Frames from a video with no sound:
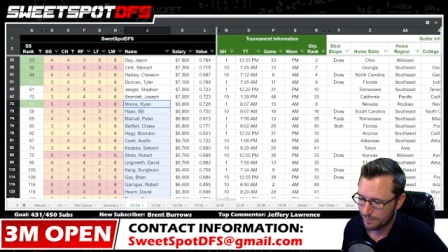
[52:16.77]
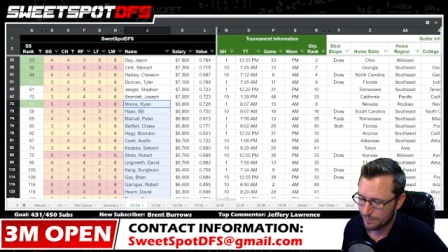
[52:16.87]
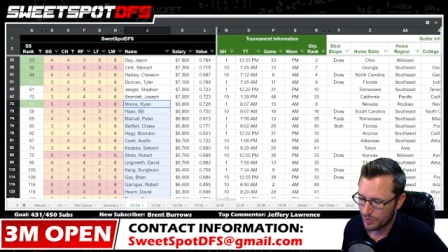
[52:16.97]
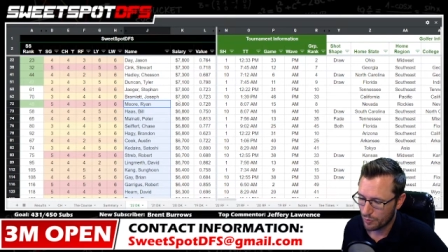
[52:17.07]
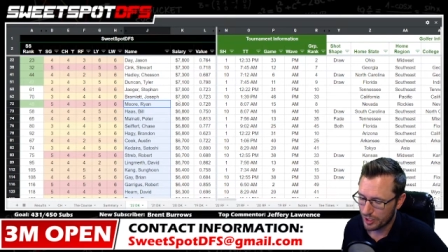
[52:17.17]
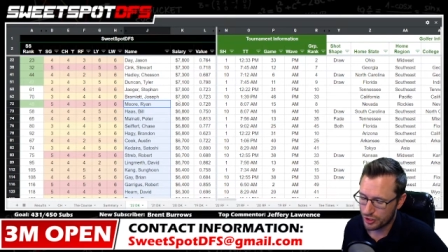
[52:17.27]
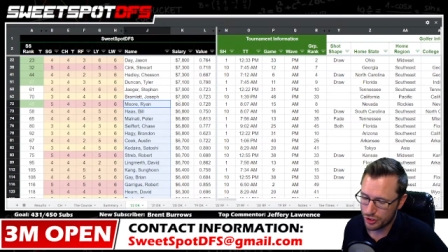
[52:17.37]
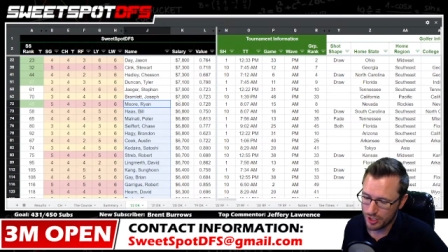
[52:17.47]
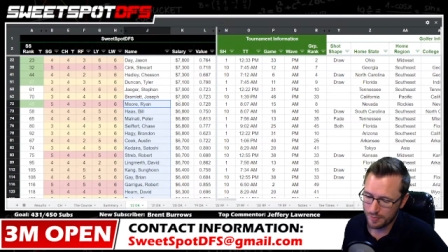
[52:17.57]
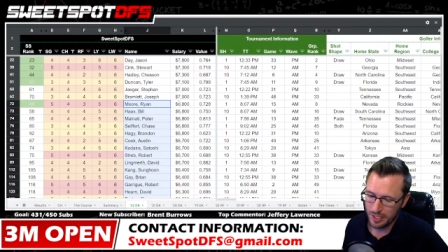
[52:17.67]
Which, I
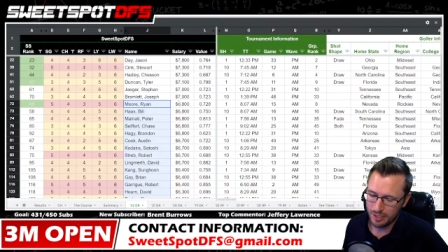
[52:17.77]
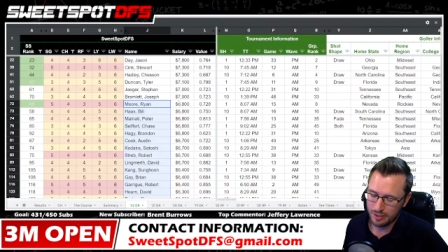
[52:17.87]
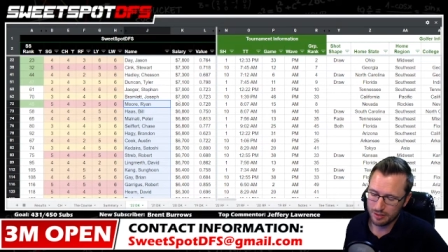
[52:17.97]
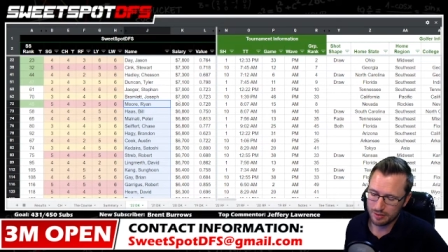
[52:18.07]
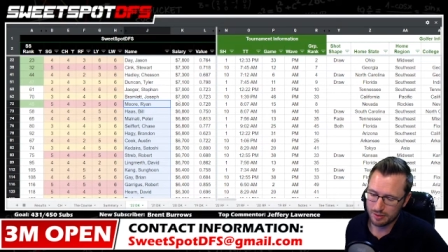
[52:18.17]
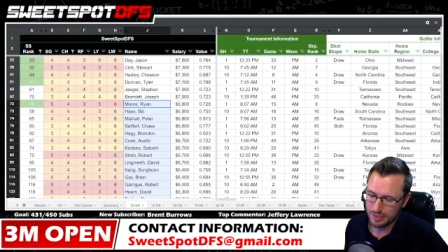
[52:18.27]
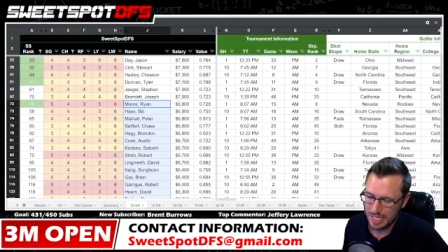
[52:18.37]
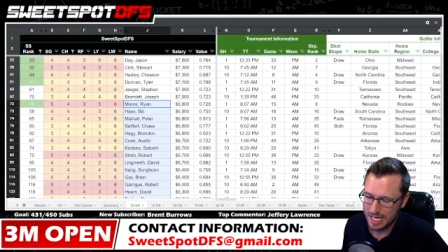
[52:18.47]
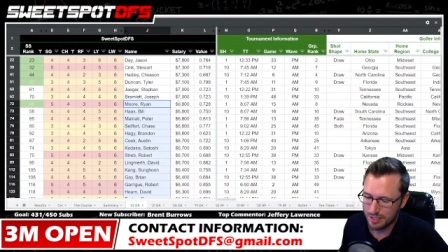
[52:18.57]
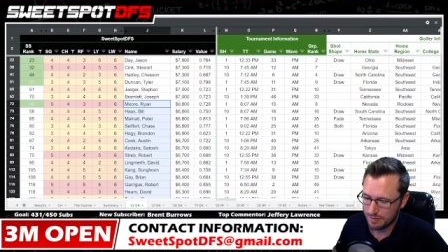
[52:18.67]
mean,
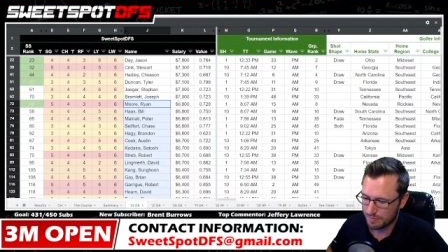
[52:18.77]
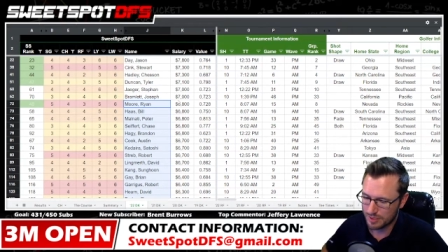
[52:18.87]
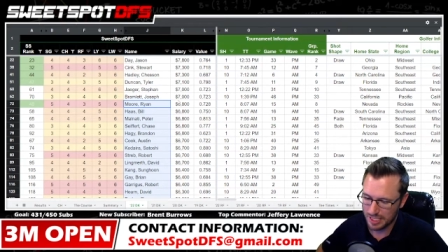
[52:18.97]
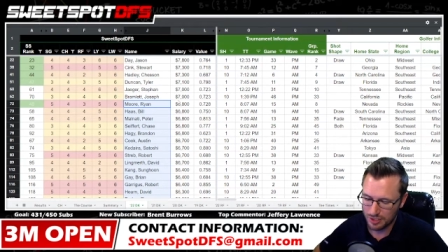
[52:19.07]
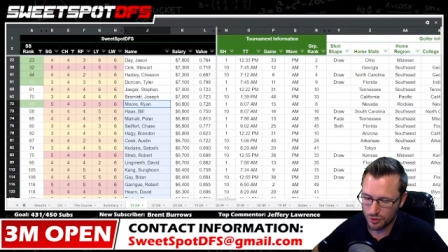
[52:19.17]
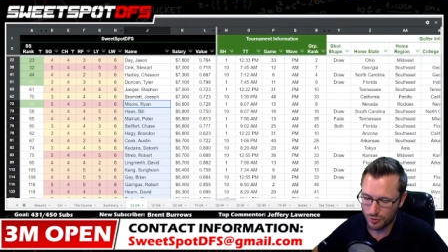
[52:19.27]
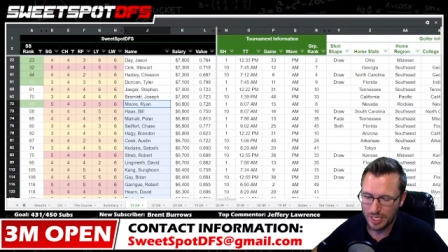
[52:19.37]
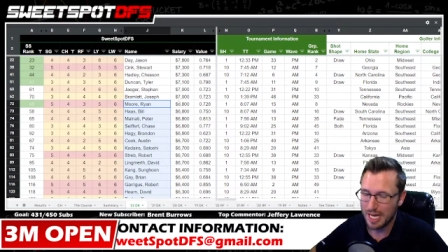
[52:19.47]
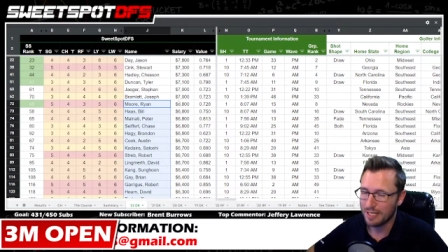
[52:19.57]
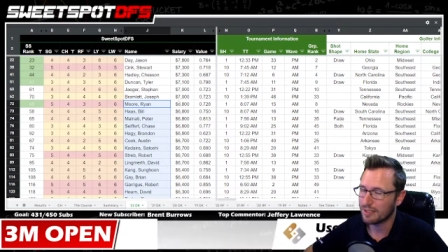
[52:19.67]
that can
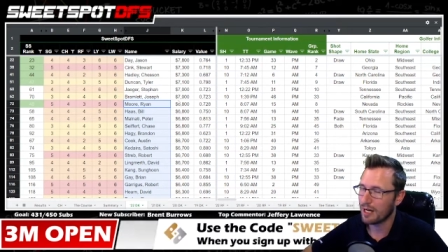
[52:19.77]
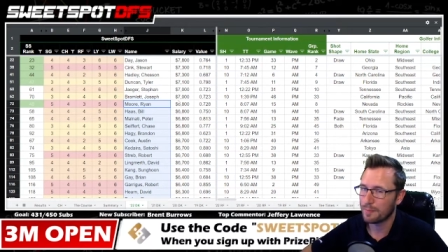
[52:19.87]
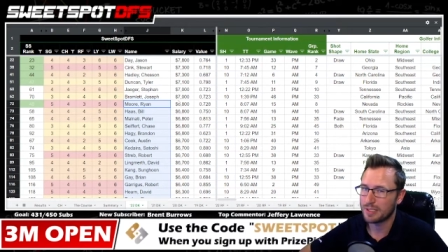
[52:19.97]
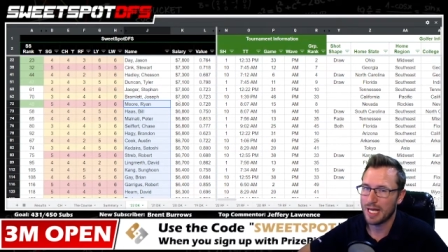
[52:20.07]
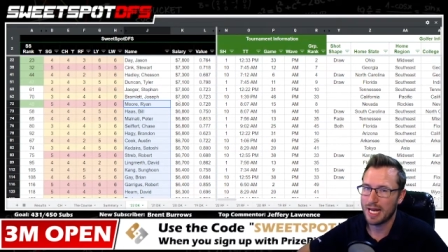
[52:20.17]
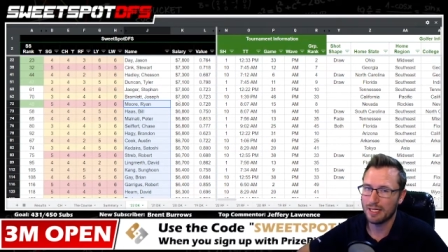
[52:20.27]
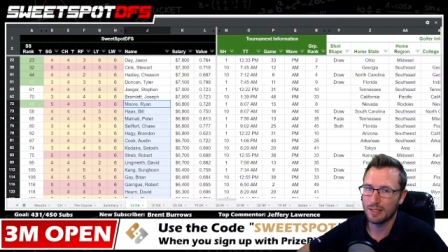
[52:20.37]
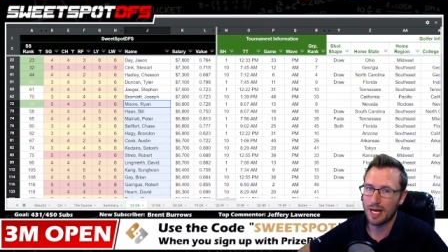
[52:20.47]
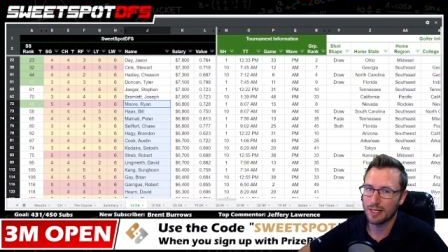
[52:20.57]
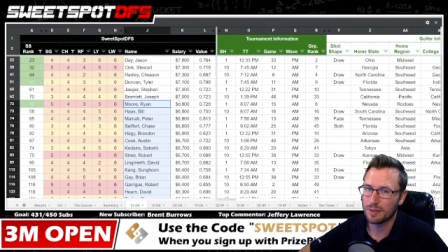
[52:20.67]
create up to 80
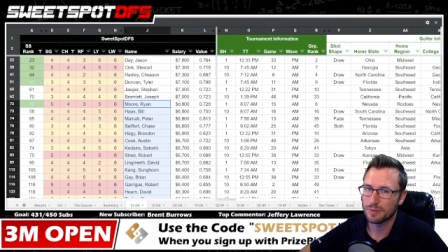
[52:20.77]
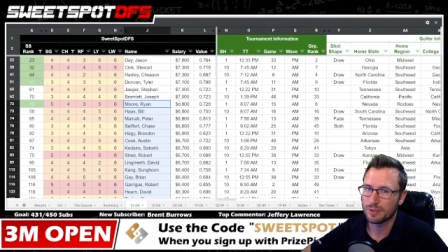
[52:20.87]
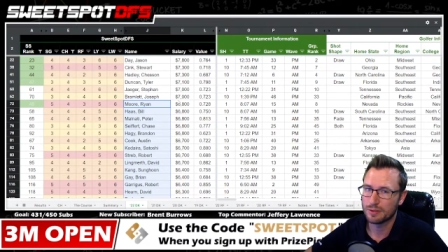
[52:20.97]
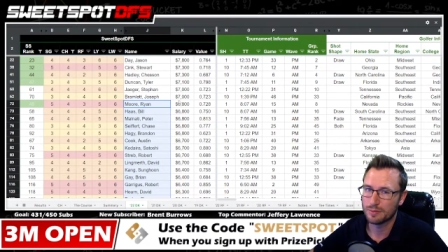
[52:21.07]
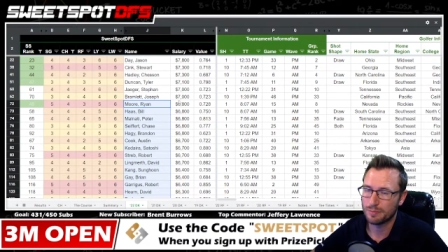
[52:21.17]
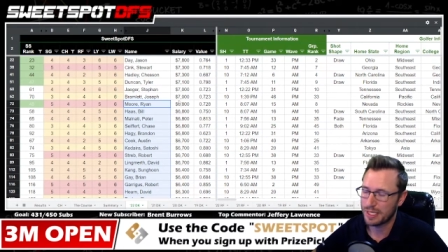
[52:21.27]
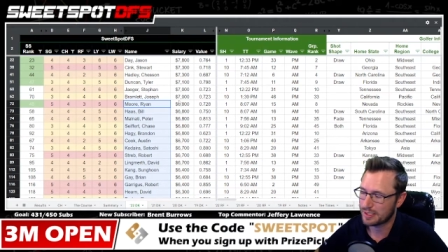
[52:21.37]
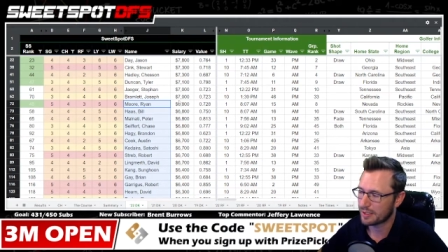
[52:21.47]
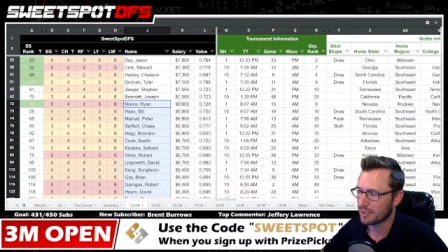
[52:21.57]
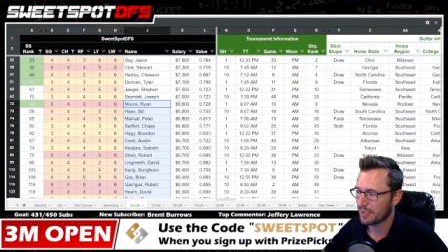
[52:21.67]
lineups,
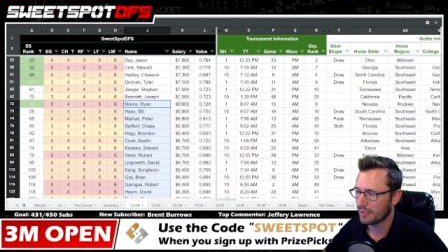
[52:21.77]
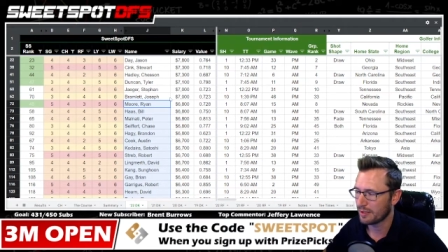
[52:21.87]
basically.